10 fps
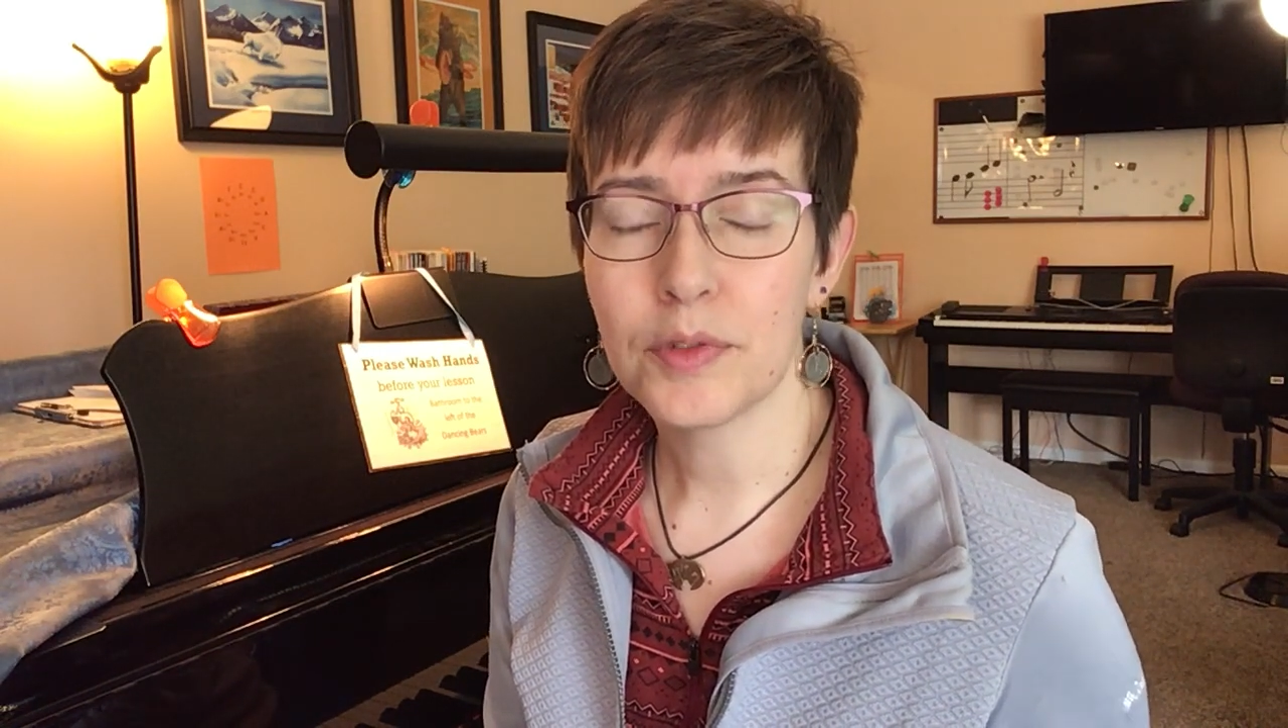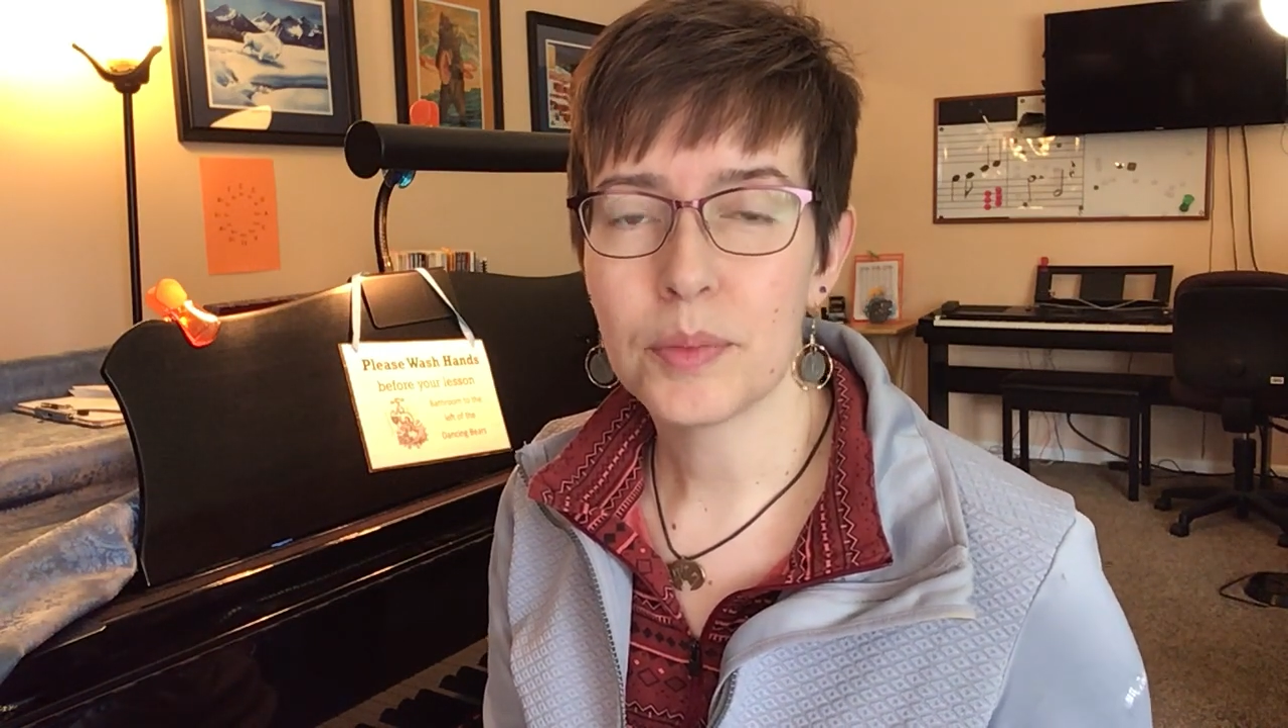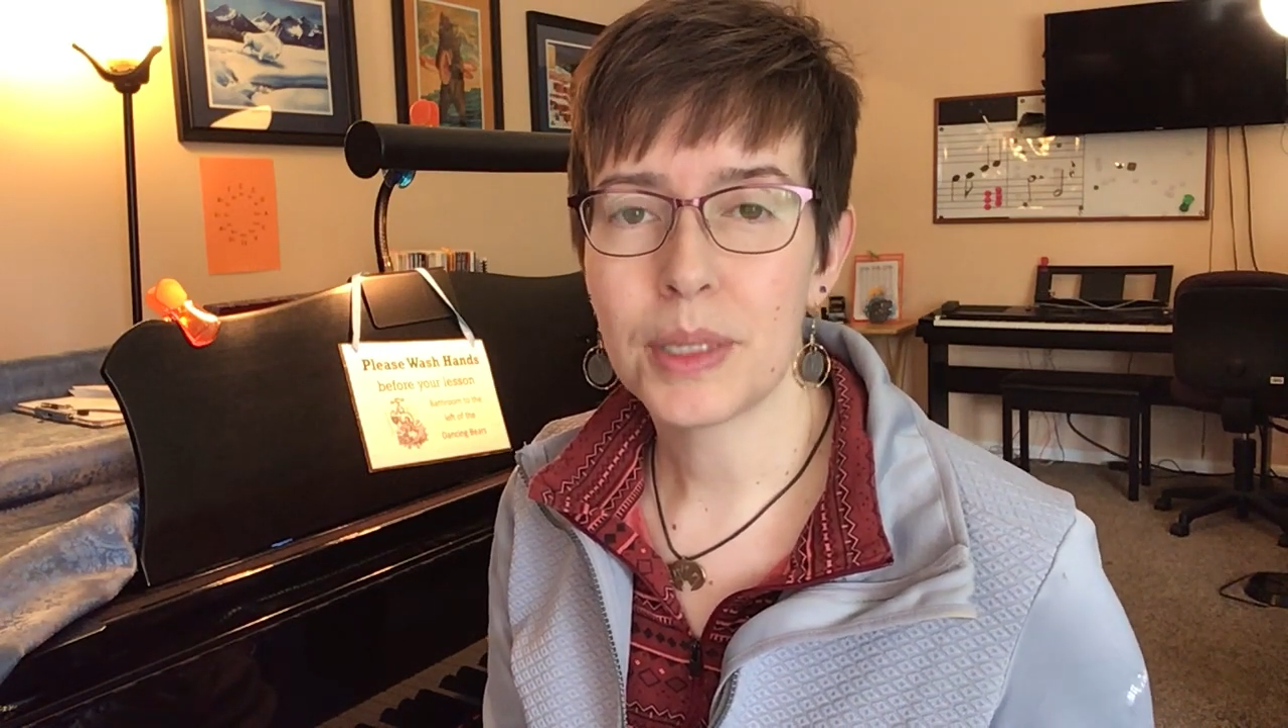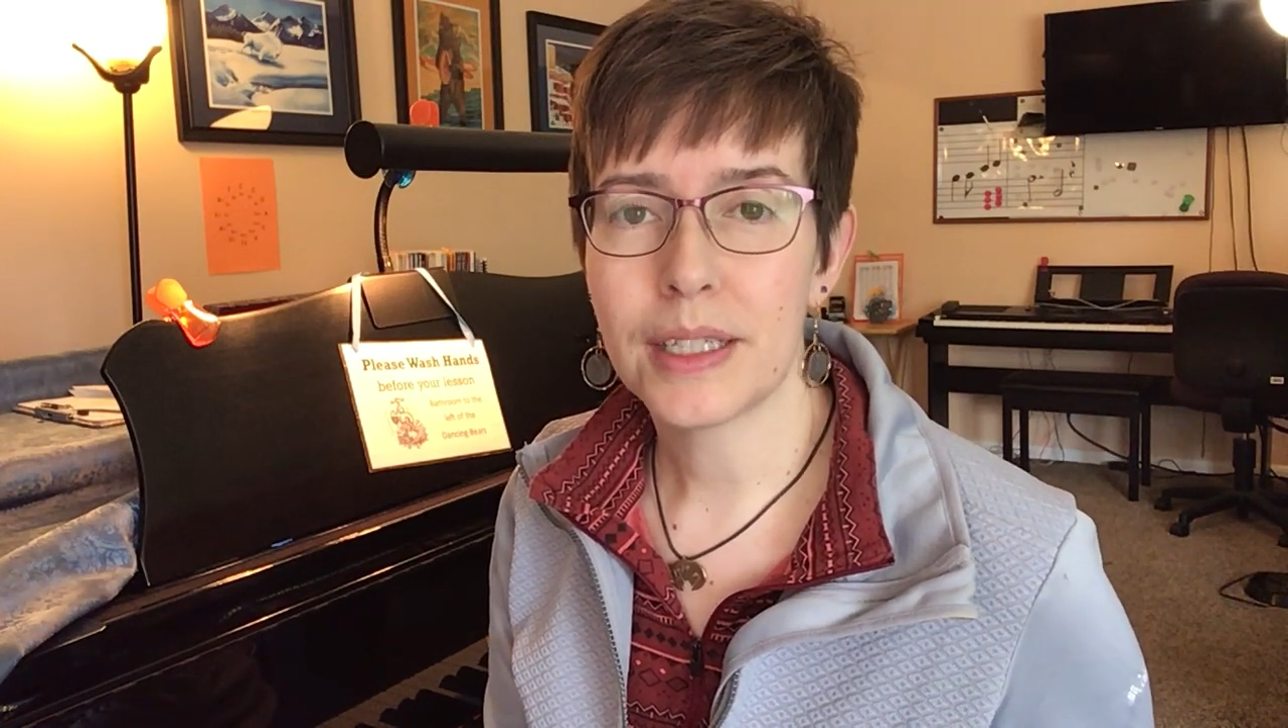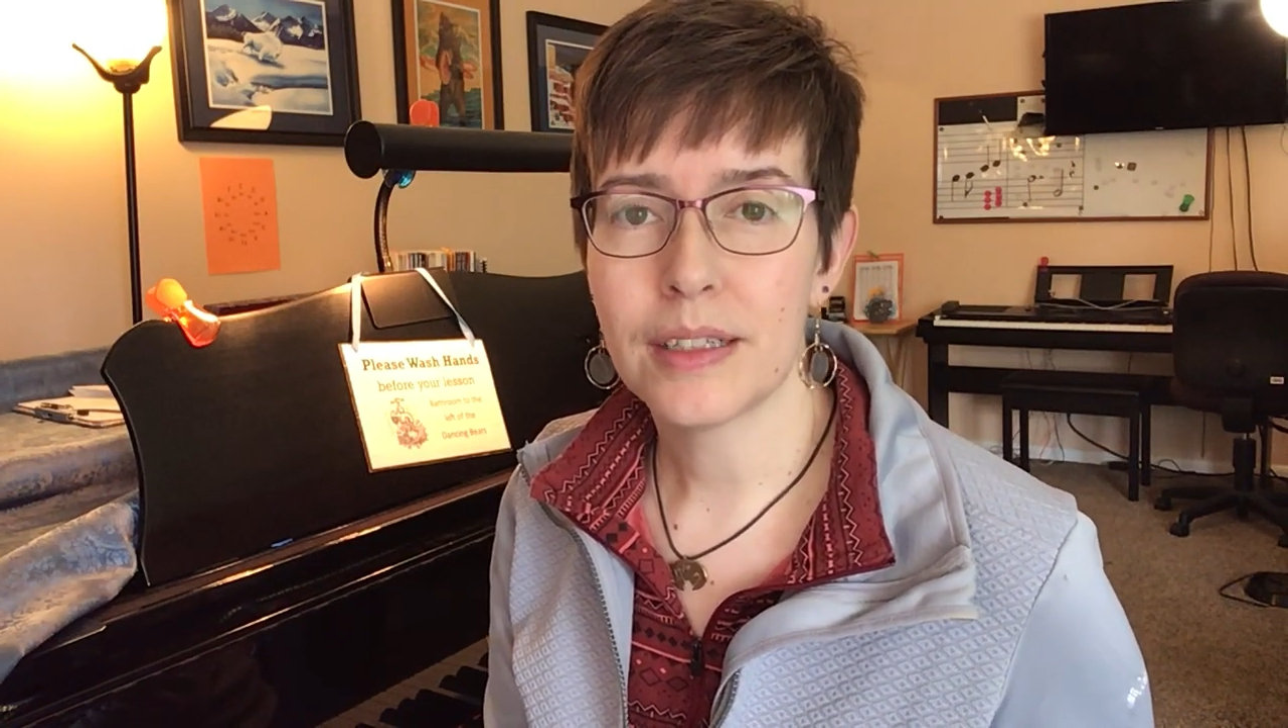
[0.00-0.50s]
for
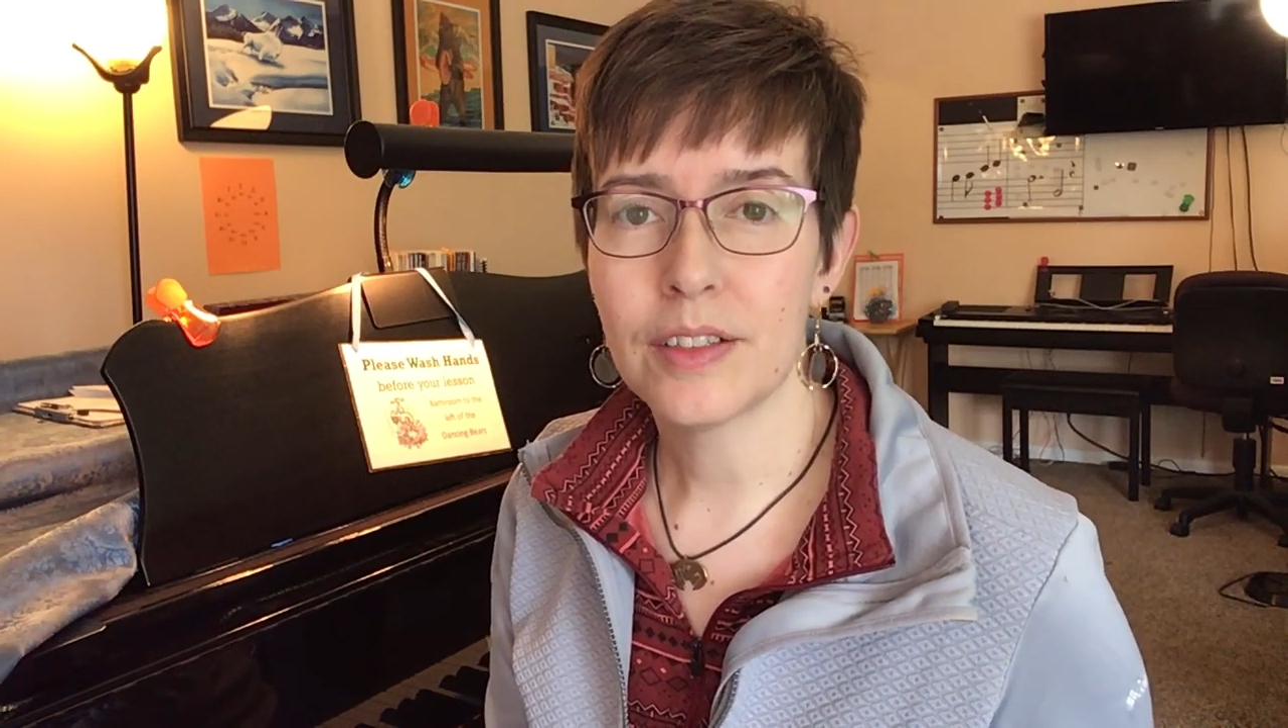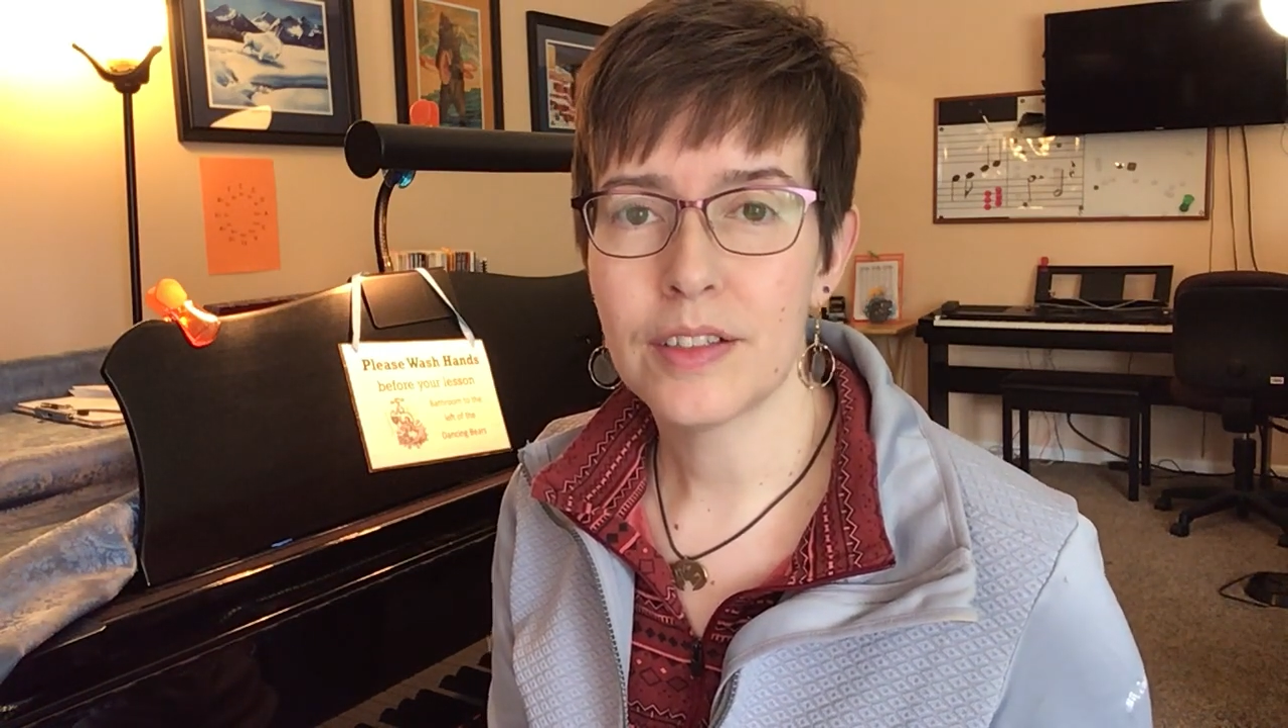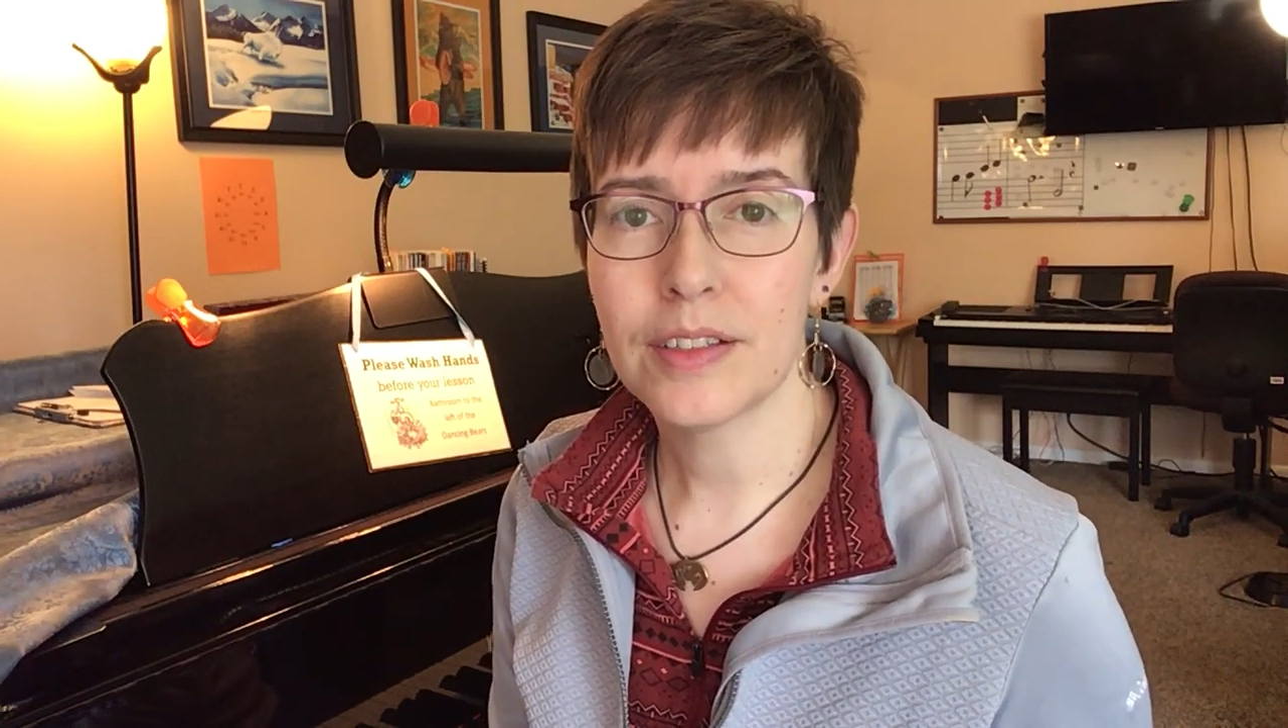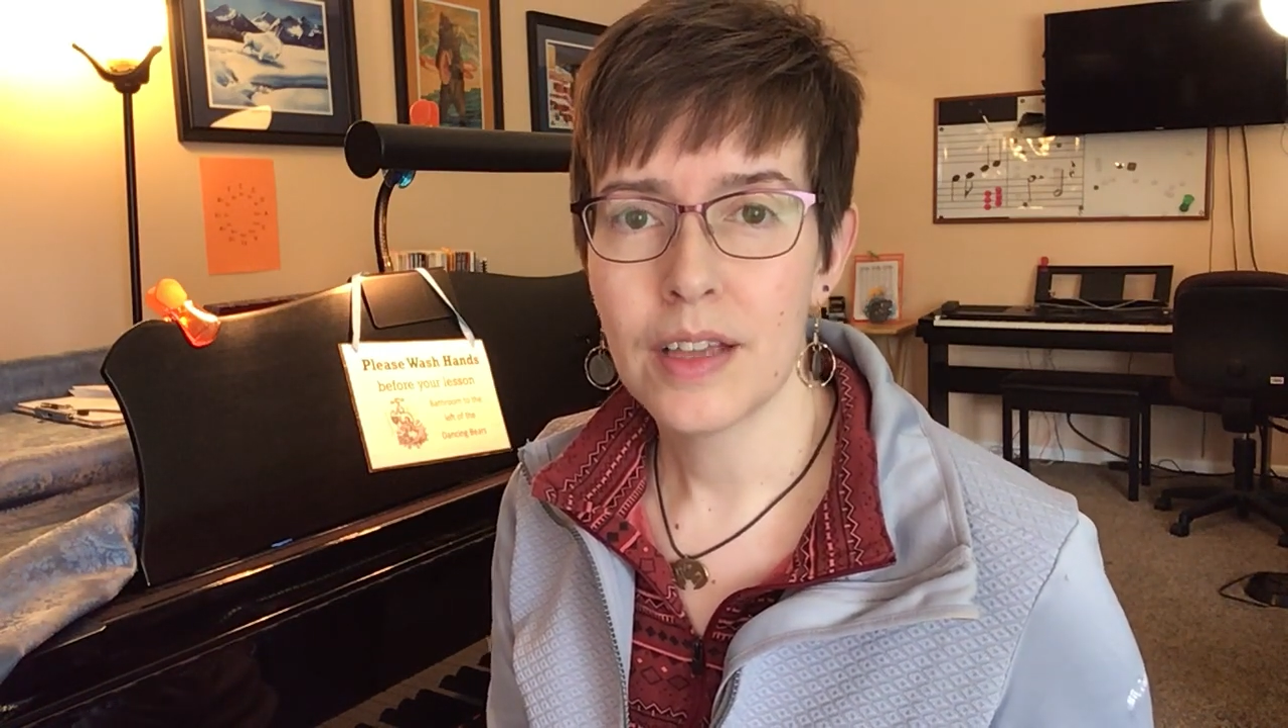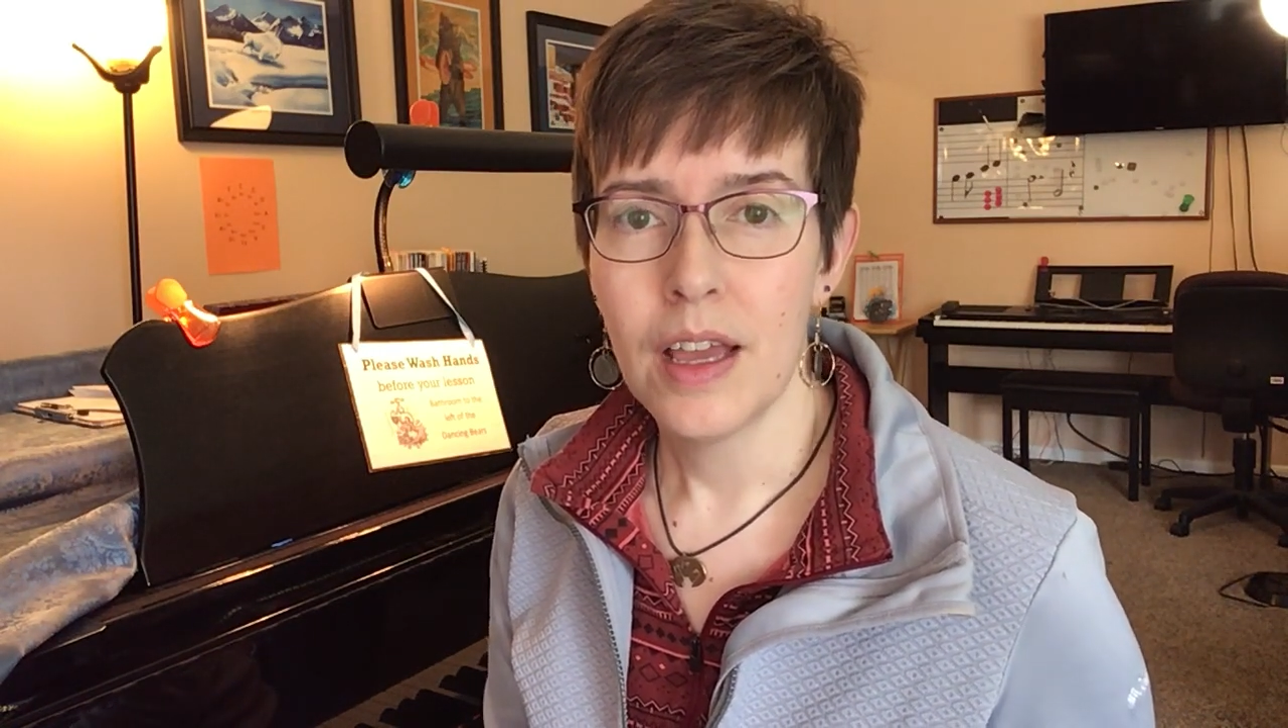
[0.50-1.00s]
beginners